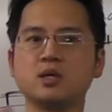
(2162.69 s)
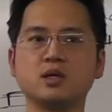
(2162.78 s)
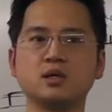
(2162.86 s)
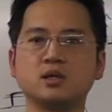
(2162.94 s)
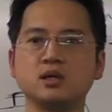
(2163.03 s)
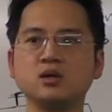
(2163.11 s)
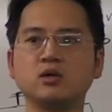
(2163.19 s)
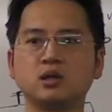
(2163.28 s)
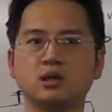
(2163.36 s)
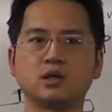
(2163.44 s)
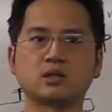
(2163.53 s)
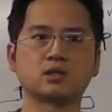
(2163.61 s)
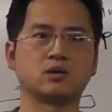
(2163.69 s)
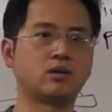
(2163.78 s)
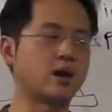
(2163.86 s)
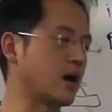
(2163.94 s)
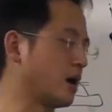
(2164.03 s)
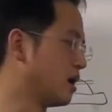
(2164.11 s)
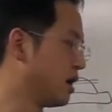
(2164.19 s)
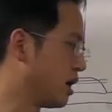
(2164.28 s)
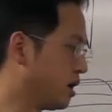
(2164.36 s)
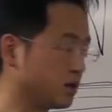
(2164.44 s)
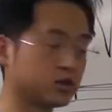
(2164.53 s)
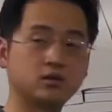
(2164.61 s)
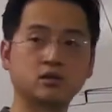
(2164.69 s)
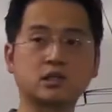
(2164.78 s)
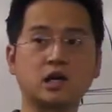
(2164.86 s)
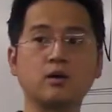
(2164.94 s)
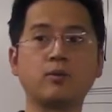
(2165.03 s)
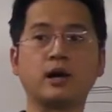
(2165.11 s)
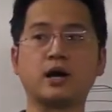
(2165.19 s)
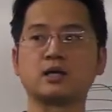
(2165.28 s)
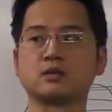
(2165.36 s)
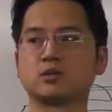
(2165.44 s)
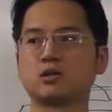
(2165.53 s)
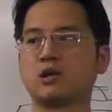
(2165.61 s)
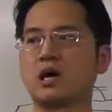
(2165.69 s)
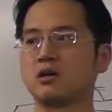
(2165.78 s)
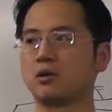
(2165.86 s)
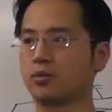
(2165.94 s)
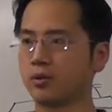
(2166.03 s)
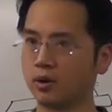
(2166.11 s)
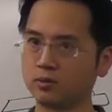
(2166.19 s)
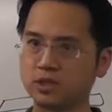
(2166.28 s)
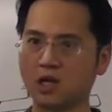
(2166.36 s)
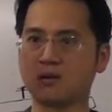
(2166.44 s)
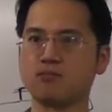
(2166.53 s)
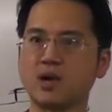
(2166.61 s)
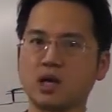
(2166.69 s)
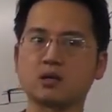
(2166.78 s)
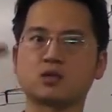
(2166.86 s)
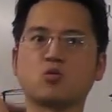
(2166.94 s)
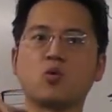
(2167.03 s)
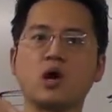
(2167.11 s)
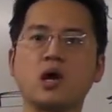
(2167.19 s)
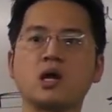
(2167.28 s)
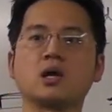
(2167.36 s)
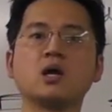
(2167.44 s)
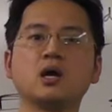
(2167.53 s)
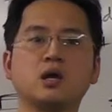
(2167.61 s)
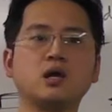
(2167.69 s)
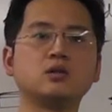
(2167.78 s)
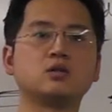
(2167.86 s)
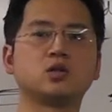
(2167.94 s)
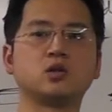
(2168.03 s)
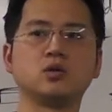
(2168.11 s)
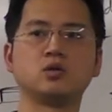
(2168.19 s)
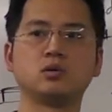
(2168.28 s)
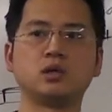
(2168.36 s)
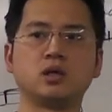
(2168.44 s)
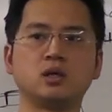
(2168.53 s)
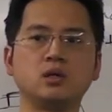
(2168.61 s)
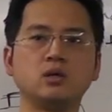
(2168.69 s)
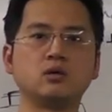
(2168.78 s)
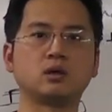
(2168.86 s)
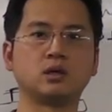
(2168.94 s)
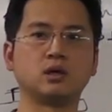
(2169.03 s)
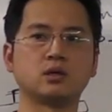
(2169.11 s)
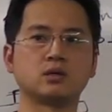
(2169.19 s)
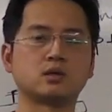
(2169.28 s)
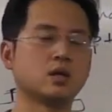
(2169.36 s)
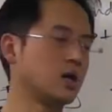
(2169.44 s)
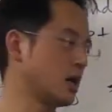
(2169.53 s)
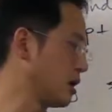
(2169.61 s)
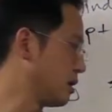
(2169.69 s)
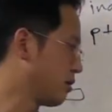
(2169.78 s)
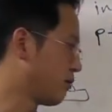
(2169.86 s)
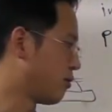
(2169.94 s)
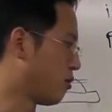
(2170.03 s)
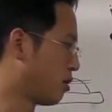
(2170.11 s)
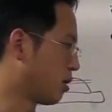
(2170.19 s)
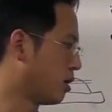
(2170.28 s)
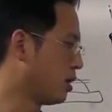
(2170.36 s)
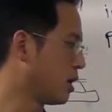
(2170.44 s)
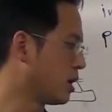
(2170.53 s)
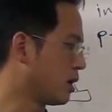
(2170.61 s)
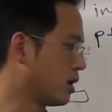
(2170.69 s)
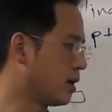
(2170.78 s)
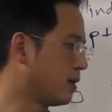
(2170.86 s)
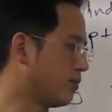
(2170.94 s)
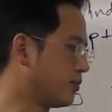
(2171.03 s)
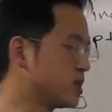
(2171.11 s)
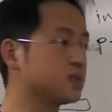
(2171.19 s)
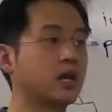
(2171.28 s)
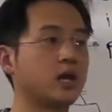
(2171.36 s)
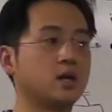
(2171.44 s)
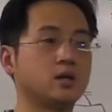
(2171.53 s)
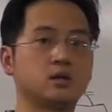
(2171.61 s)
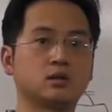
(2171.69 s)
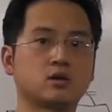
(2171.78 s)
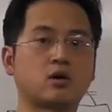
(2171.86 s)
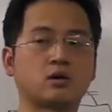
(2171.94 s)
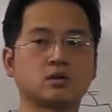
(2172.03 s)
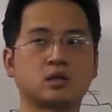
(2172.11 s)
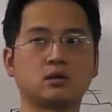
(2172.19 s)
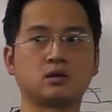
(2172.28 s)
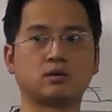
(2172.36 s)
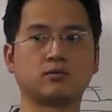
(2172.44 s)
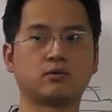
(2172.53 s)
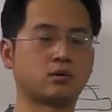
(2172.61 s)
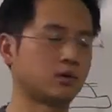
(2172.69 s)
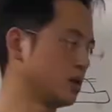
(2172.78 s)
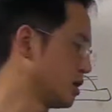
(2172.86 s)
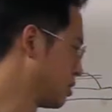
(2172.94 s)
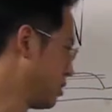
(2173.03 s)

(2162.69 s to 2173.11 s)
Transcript: in the nucleus so that, and also in the cytoplasm, so that your probes can make its way into the nucleus and therefore stain the targets that you're looking for. So